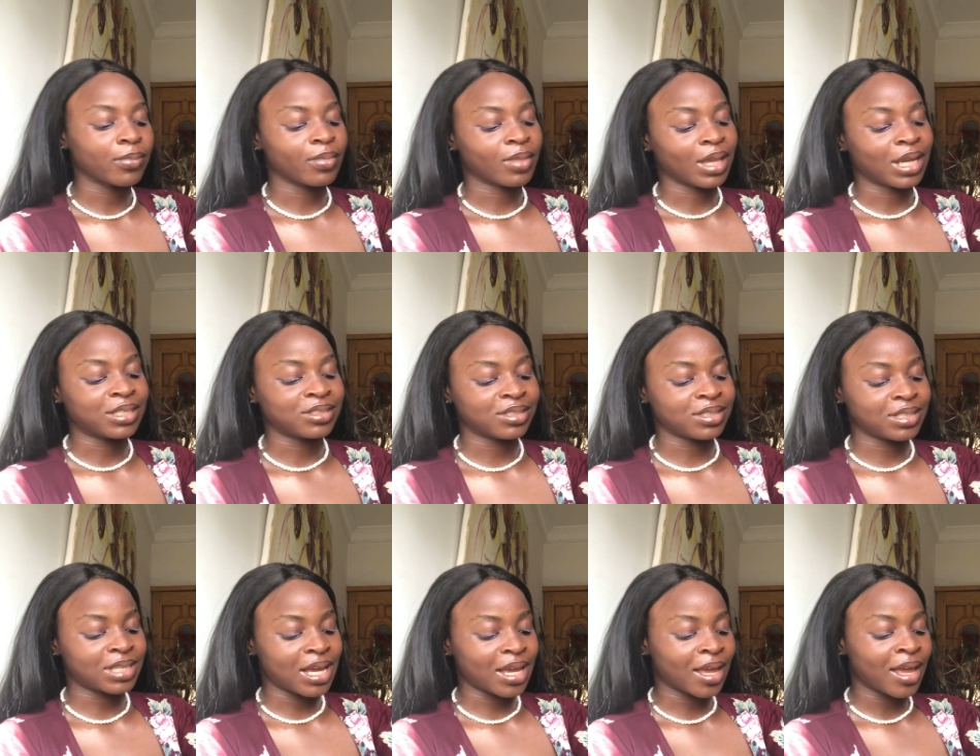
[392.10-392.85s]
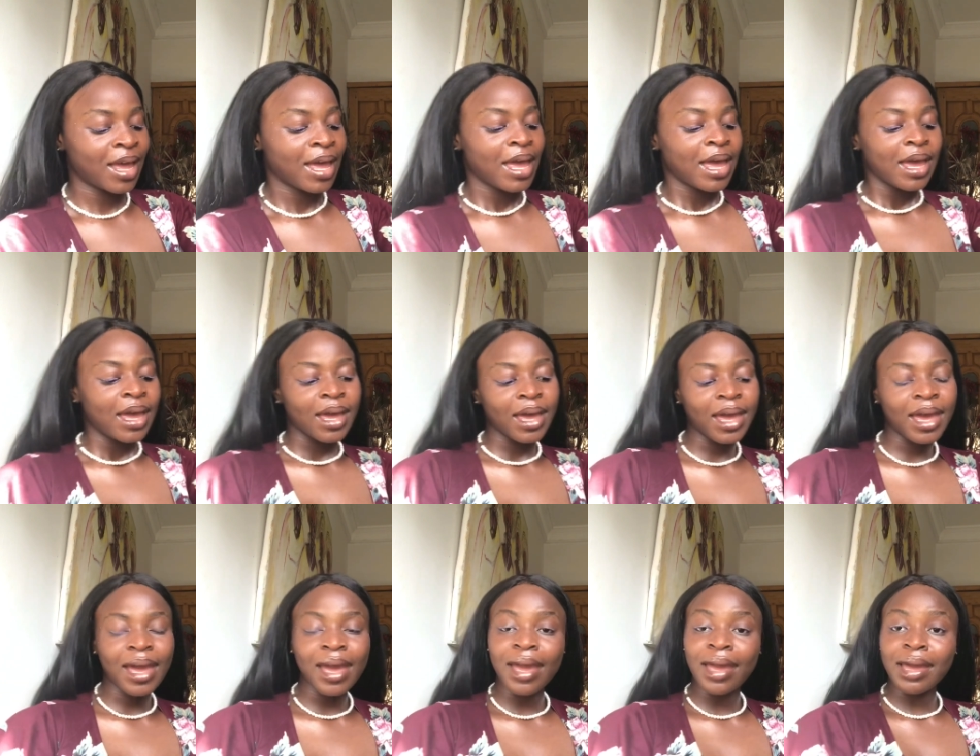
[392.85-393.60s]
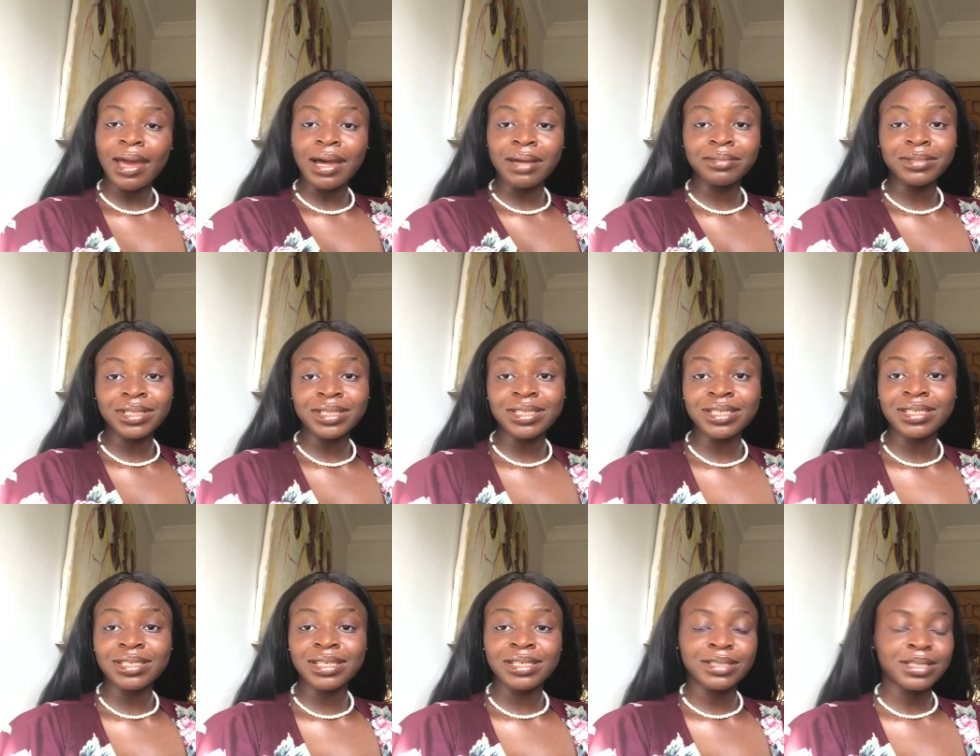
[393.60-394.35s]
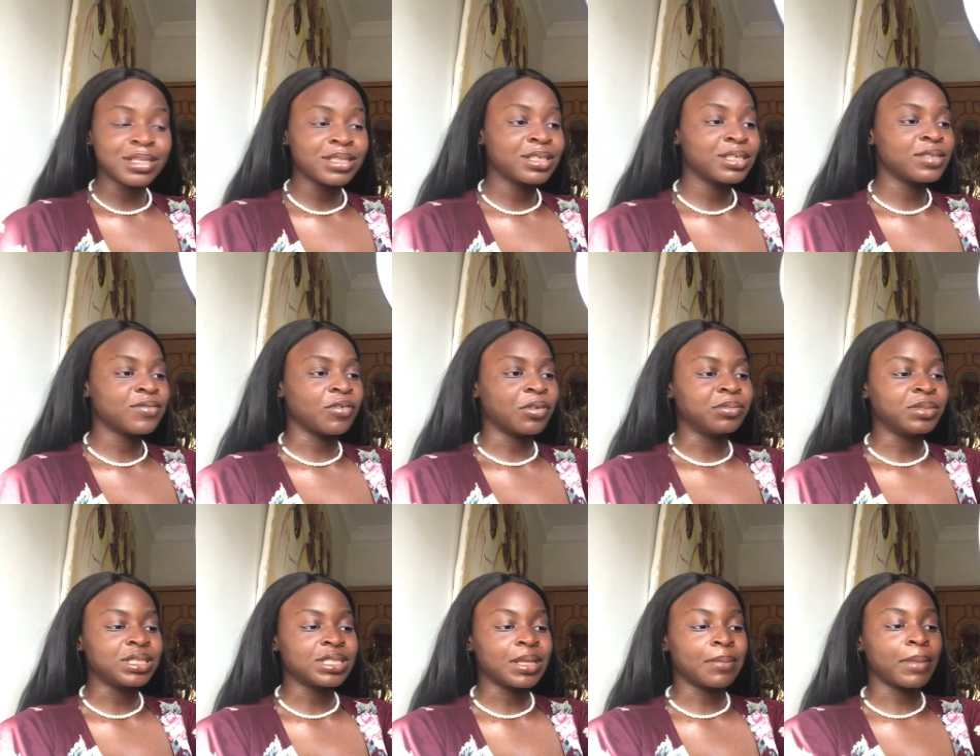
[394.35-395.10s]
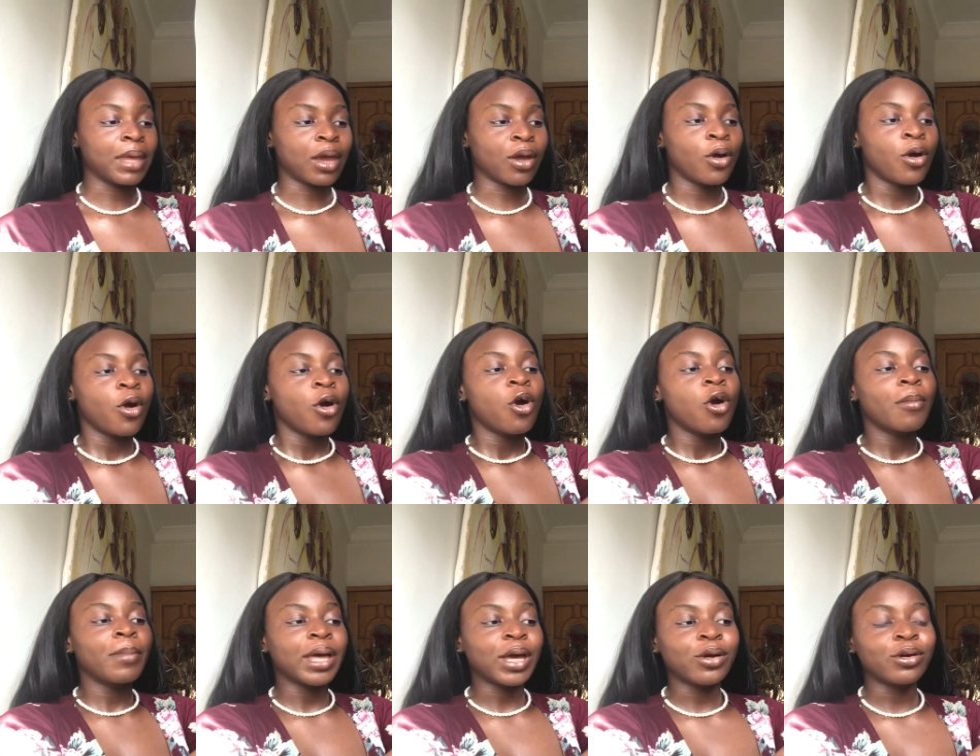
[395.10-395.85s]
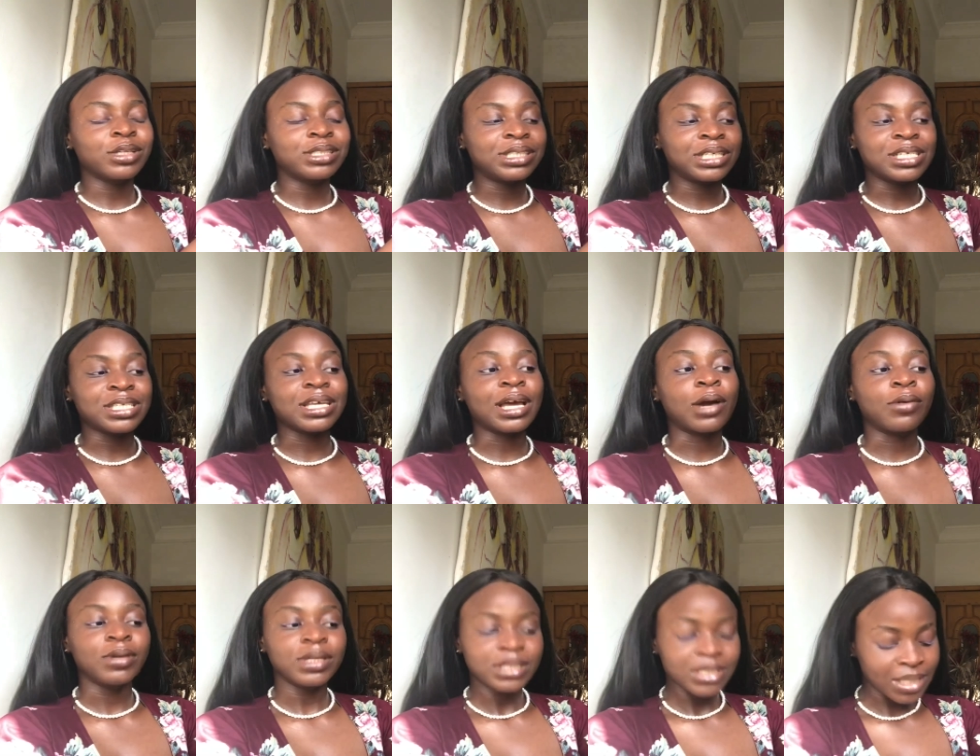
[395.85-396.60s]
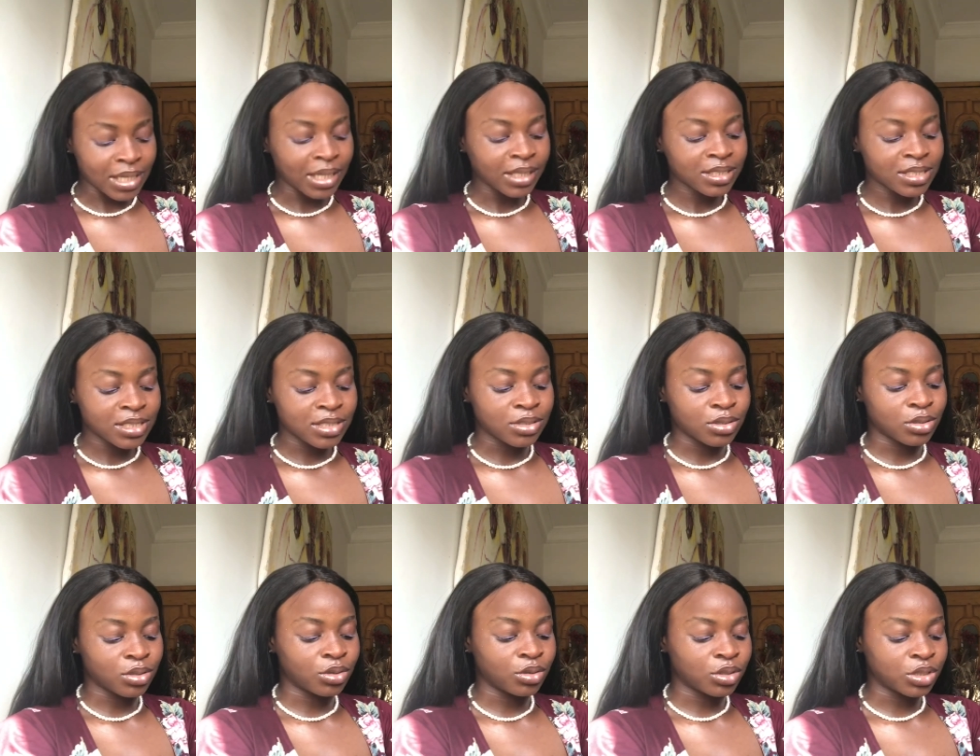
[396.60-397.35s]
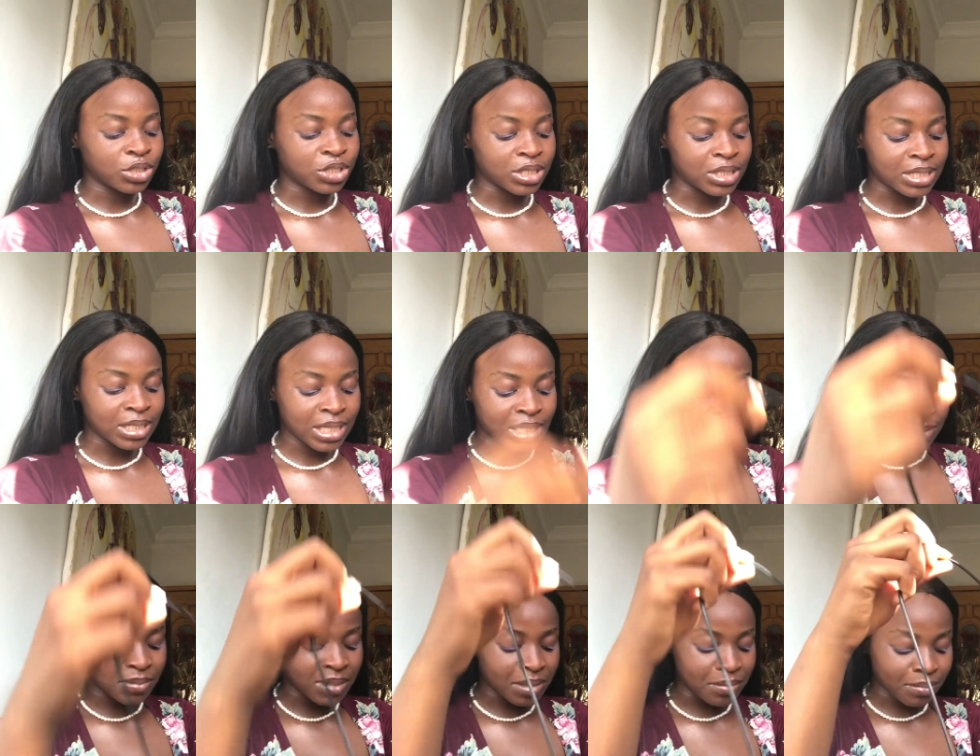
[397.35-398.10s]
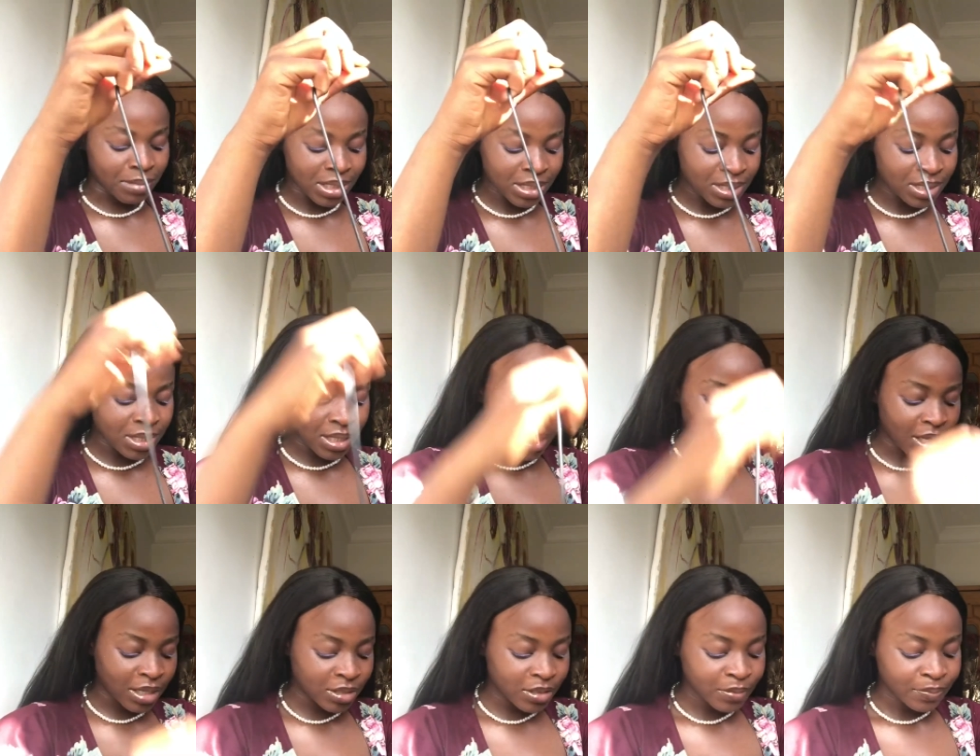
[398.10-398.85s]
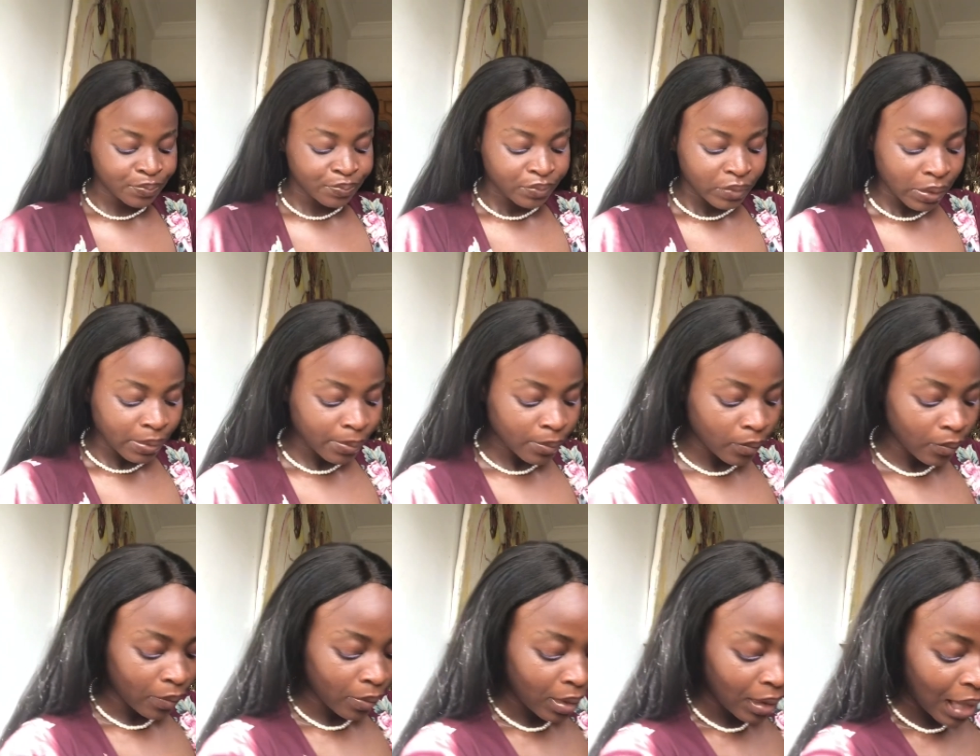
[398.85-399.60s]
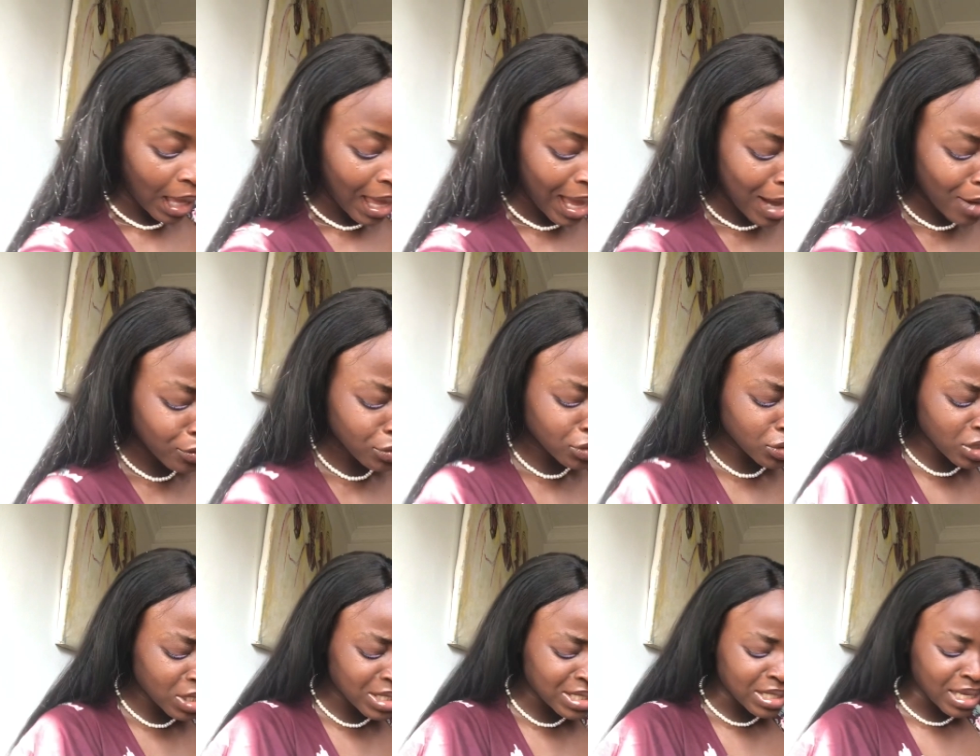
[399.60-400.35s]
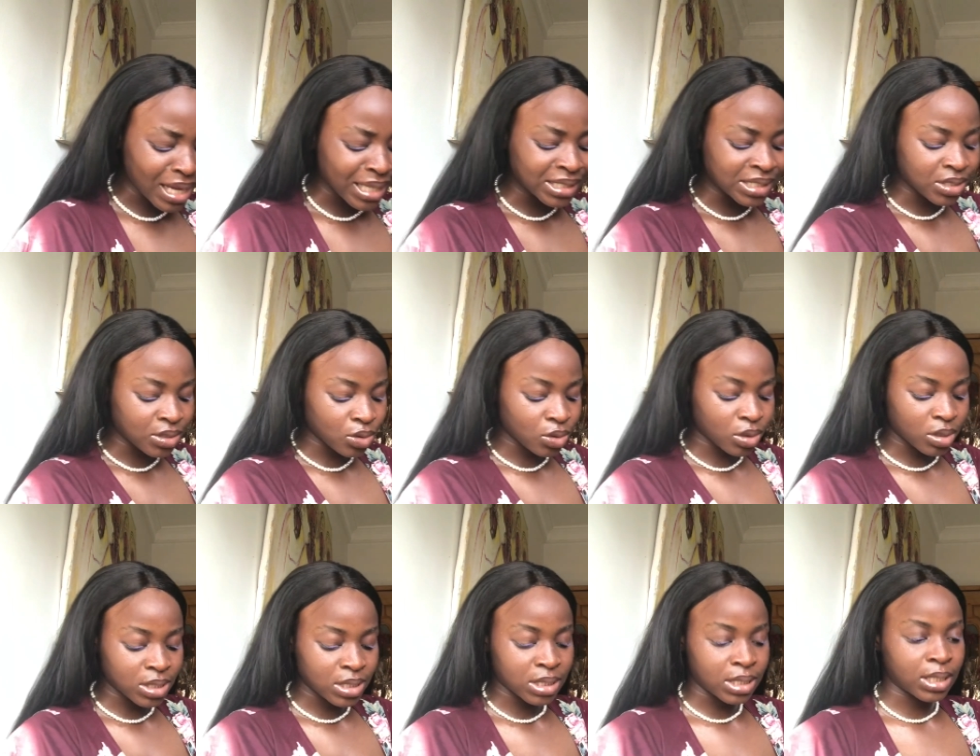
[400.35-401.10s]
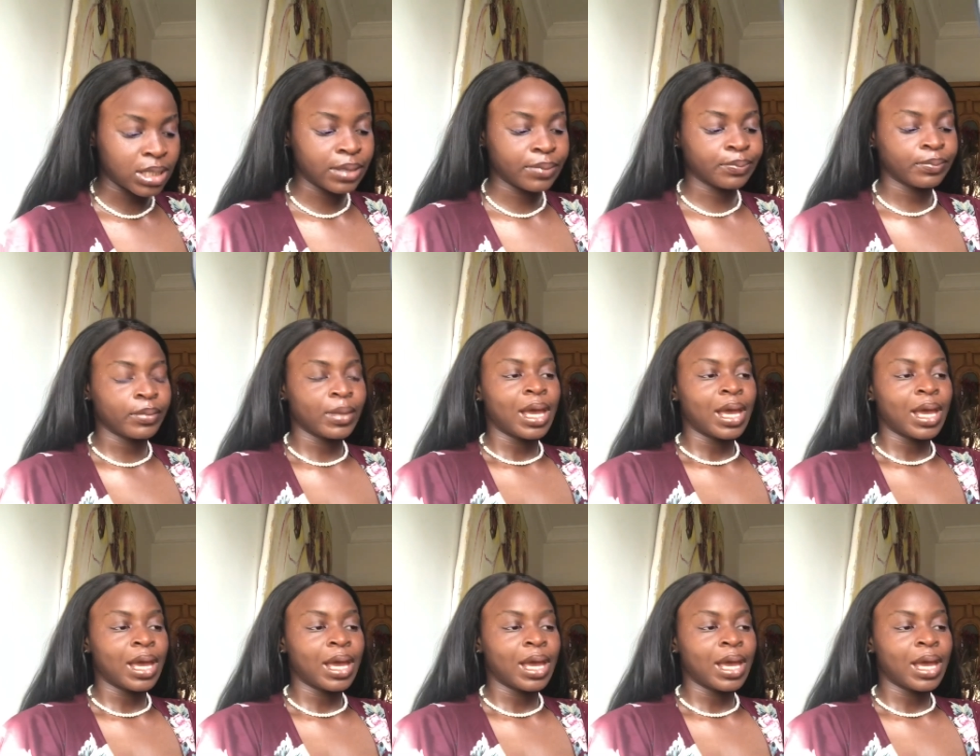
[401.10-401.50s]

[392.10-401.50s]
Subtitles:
And she's like, hey, I'm this from this. I'm like, oh my god, yes, can we text? So she sends me a message and we just start discussing,